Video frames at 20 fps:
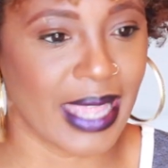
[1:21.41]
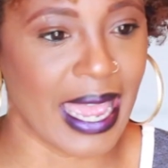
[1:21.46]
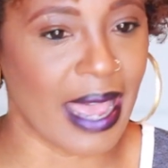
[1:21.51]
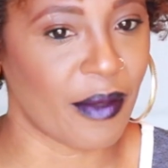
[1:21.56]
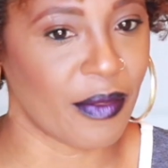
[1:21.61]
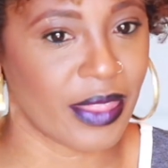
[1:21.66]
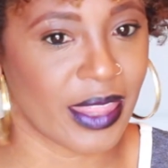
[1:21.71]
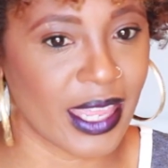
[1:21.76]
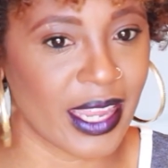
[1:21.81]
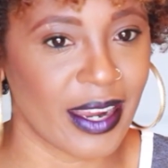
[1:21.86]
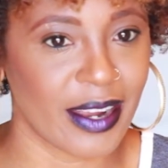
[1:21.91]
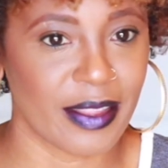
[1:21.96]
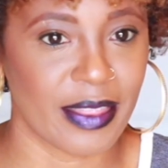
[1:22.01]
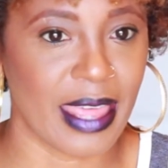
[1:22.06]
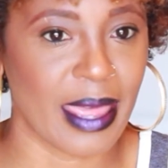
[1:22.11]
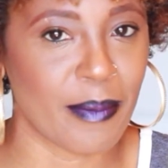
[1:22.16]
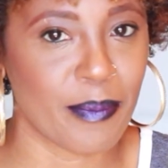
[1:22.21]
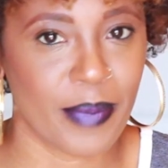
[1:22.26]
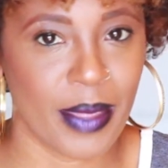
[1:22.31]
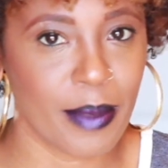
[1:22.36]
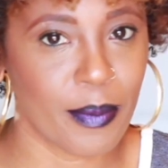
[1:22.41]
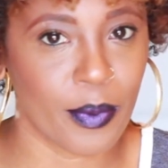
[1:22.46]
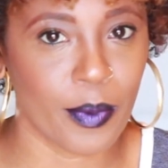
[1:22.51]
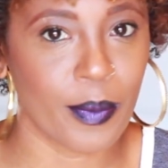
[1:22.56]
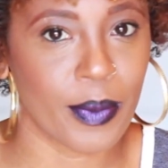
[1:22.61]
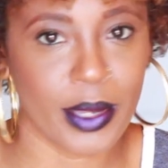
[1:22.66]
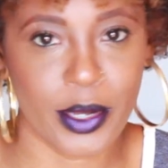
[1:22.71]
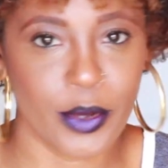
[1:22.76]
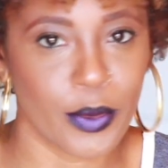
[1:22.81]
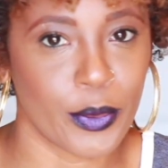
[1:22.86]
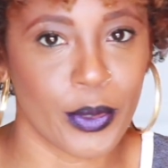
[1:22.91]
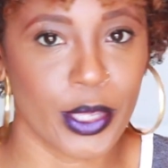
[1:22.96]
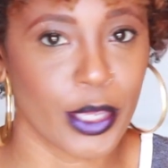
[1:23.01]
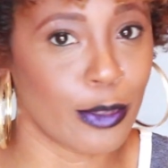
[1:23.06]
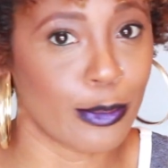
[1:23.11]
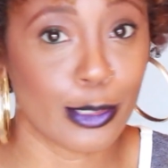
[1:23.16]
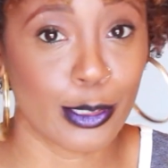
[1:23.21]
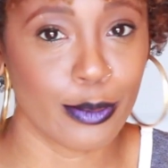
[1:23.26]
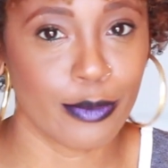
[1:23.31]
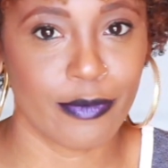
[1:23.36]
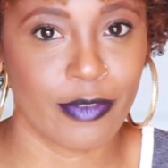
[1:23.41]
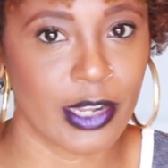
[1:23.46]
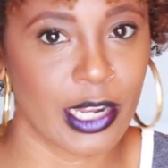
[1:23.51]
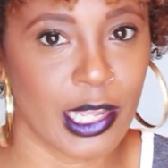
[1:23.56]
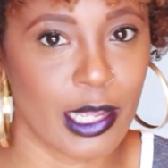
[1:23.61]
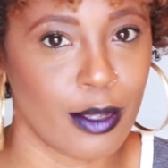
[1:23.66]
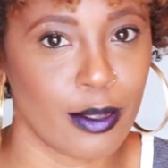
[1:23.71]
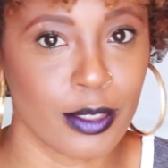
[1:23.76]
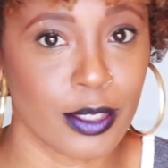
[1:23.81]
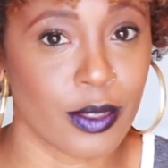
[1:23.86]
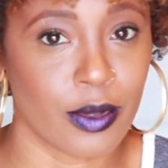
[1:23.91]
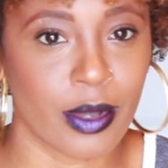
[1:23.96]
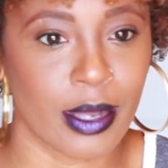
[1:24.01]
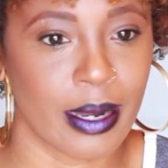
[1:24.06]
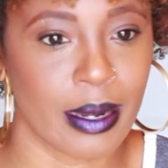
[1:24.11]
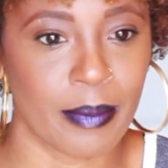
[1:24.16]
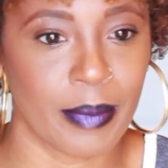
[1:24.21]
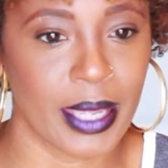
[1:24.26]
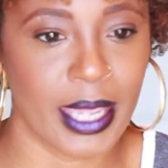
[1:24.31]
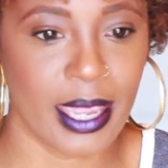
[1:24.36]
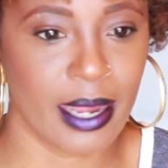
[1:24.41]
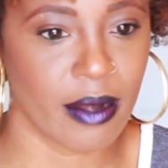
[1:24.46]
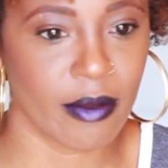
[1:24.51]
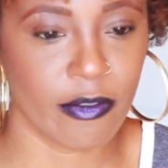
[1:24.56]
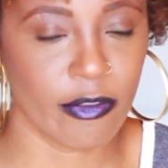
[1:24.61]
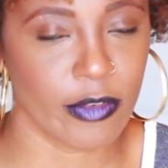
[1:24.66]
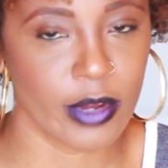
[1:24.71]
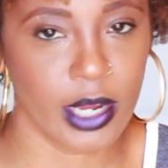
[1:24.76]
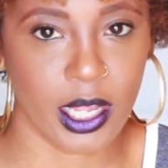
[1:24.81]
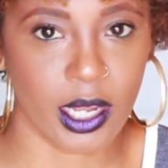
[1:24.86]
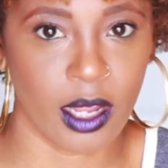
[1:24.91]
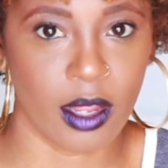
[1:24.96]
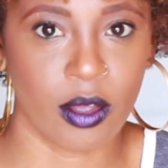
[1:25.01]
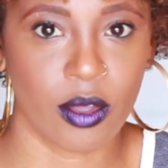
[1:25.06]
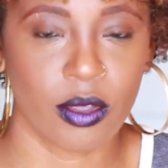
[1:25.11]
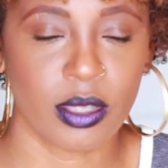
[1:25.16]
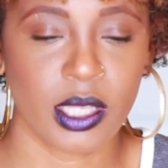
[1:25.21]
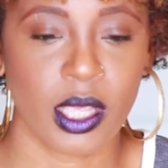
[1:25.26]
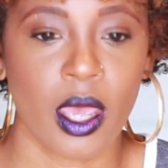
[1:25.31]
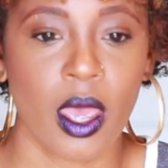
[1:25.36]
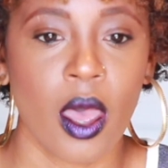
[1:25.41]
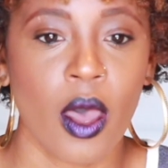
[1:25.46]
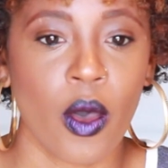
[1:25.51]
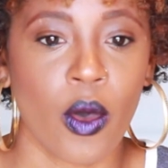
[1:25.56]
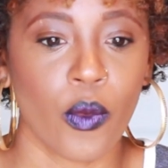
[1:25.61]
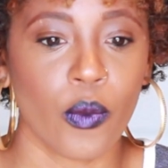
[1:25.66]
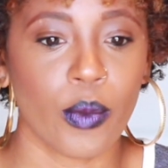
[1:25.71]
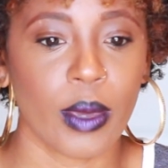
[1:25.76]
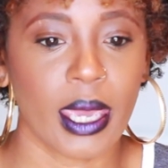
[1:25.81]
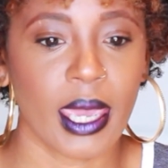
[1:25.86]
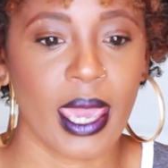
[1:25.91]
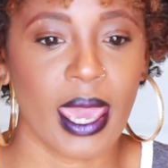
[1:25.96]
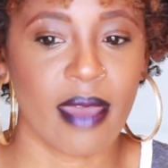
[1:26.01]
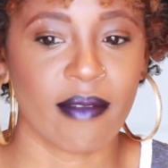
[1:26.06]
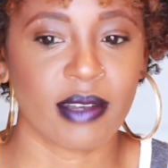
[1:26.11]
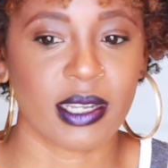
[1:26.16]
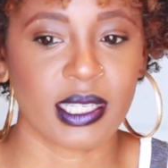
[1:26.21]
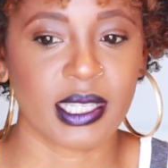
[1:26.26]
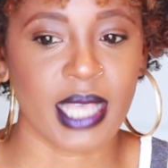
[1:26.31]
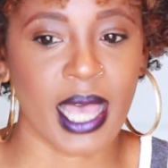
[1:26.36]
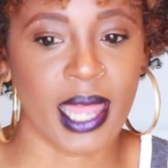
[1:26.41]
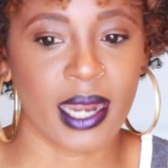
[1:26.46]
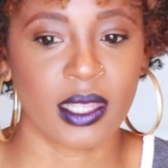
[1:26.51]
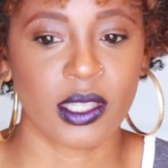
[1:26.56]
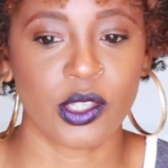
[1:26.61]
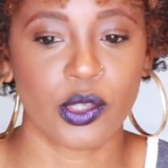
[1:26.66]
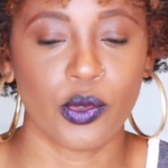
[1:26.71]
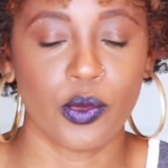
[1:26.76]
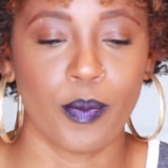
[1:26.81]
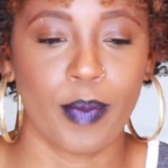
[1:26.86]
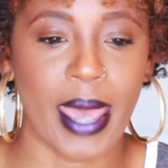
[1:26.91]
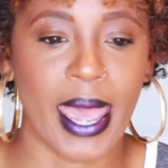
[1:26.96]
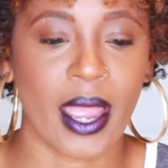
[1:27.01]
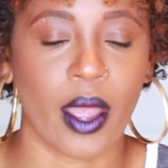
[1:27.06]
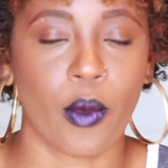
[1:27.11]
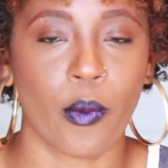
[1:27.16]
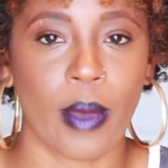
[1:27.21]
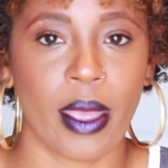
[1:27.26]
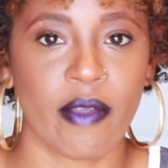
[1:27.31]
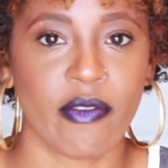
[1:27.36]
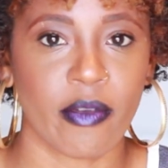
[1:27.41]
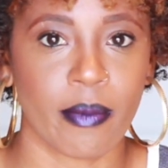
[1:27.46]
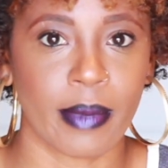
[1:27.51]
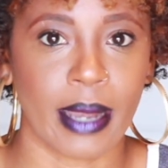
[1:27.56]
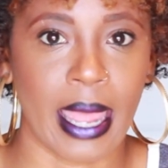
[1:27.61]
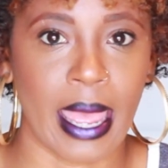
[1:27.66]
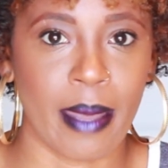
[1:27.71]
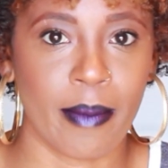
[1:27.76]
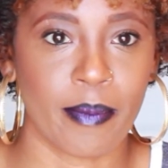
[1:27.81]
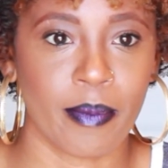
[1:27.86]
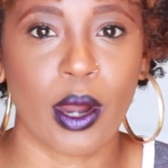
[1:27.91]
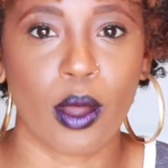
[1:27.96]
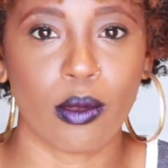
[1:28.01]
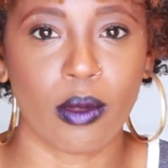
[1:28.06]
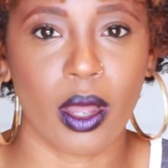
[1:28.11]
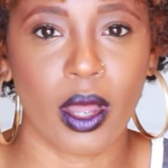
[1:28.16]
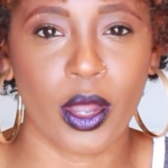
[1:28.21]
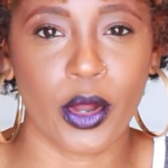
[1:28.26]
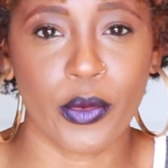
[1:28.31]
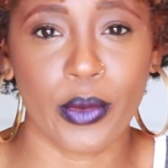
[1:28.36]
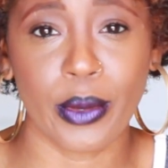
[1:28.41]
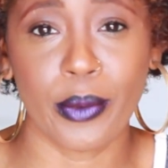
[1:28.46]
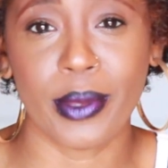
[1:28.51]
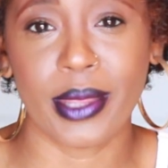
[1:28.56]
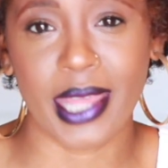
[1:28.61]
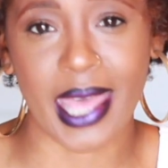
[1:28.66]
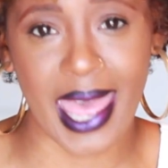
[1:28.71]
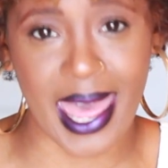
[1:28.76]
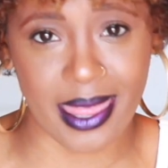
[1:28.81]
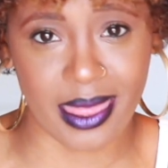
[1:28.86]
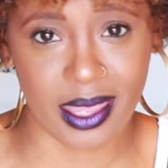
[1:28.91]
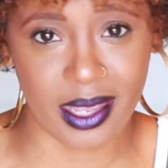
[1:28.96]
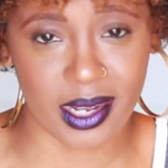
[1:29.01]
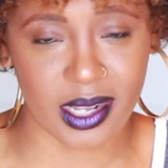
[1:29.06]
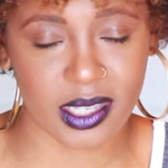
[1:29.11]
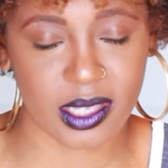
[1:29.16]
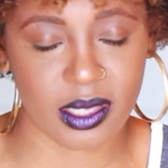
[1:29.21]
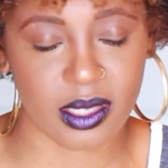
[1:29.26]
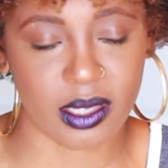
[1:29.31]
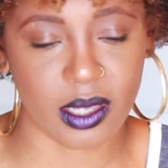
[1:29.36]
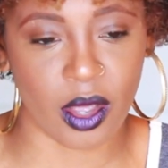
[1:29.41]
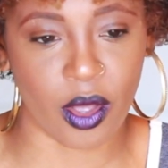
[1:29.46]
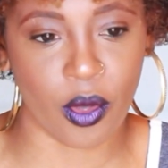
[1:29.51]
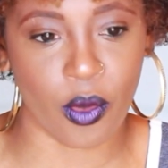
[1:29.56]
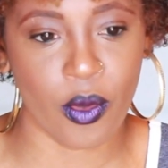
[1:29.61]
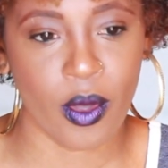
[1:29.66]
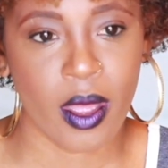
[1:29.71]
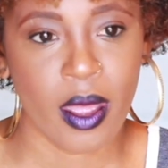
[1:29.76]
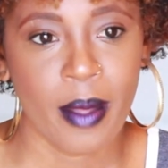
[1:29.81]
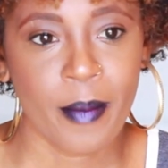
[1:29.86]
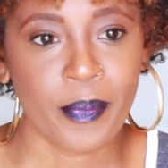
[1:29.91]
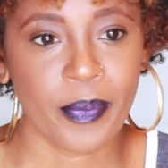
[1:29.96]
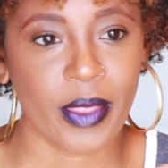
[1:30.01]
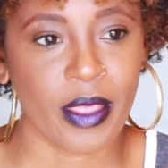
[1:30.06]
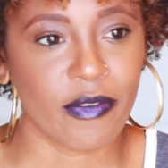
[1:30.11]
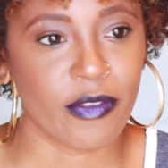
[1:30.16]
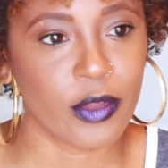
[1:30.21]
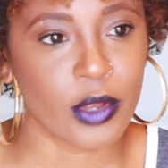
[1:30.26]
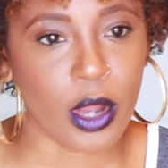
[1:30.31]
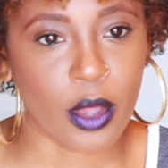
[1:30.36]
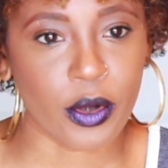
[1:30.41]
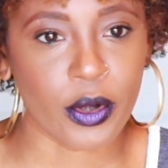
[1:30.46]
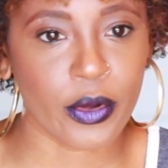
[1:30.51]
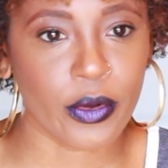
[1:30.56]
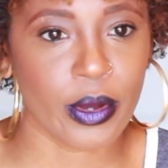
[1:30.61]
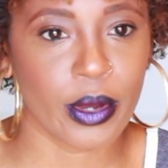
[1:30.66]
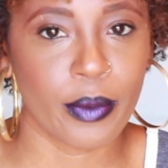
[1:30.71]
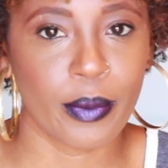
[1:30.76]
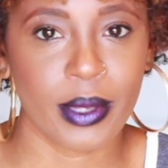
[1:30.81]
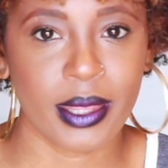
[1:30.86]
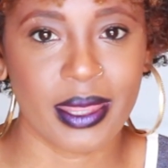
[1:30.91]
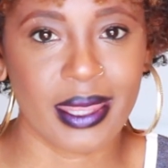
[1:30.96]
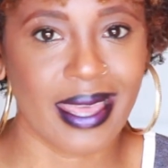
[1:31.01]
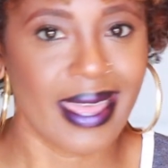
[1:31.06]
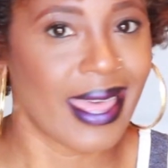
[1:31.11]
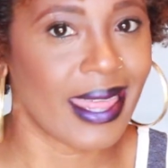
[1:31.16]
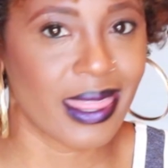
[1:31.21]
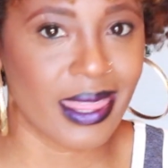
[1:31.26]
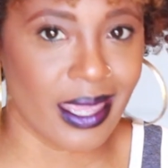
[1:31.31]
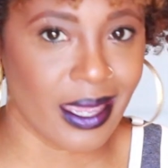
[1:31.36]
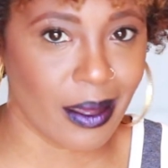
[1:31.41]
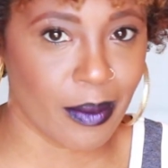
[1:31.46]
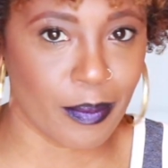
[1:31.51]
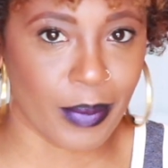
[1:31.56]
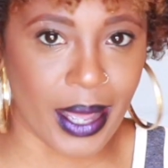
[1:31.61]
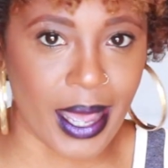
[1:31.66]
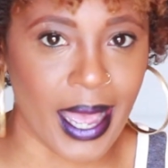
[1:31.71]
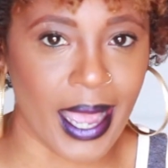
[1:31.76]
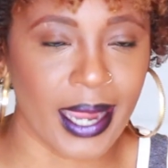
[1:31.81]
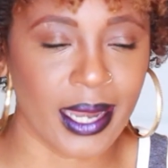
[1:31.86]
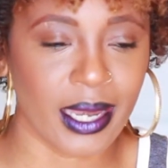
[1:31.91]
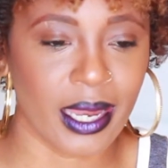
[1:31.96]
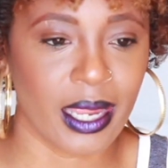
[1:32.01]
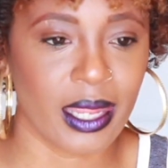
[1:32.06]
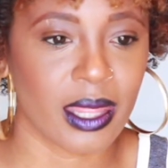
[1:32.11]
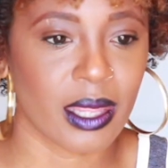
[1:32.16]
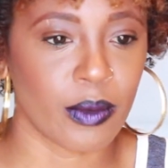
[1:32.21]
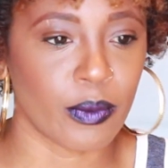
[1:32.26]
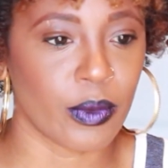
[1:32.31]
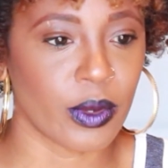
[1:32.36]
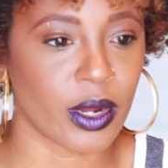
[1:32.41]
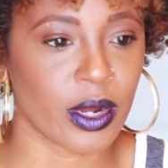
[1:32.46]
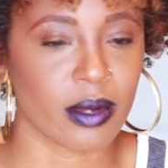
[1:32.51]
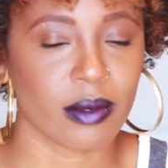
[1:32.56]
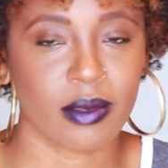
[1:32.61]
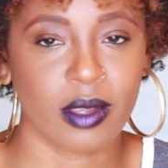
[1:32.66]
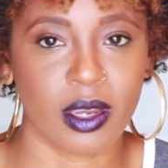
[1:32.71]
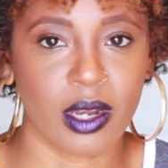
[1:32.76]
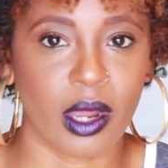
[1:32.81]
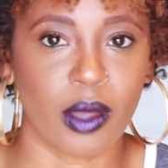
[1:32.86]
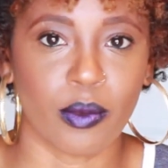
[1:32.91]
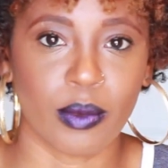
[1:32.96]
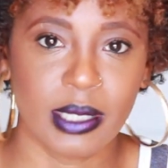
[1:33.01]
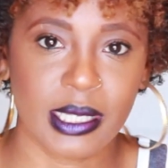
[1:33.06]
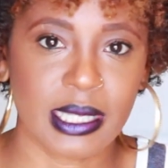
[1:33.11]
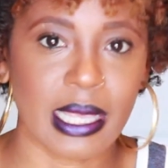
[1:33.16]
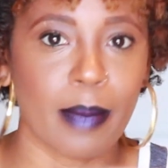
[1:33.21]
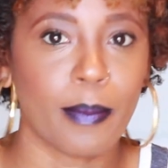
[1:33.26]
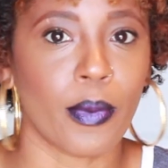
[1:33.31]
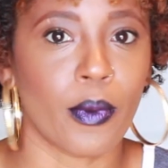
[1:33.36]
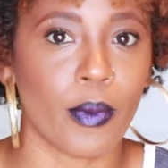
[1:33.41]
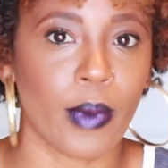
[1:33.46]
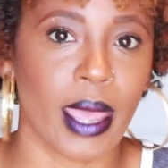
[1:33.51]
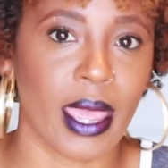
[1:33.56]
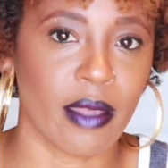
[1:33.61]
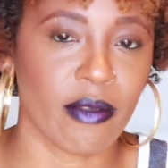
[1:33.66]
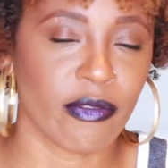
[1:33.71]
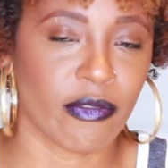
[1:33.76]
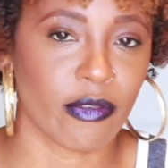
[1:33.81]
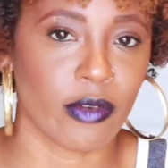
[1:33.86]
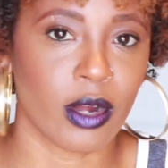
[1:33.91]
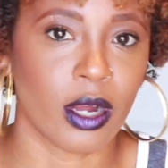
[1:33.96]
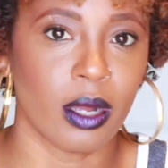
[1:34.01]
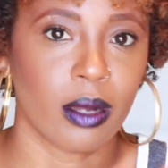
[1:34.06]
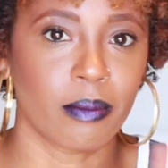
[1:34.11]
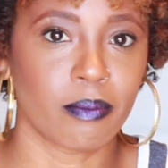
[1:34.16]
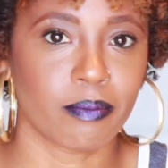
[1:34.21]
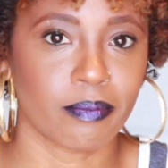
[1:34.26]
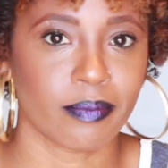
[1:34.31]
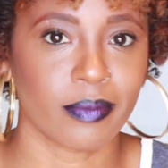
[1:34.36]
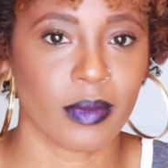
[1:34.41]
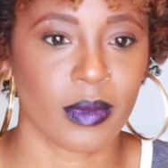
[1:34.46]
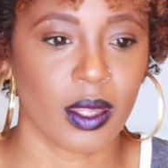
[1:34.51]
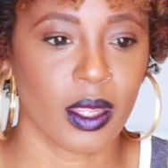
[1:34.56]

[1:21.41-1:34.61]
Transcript: out there that people be doing YouTube videos on and be getting them free clothes. We have decided to back away from that. We don't agree with the ethics. So if you don't agree with the ethic behind it, then we step away from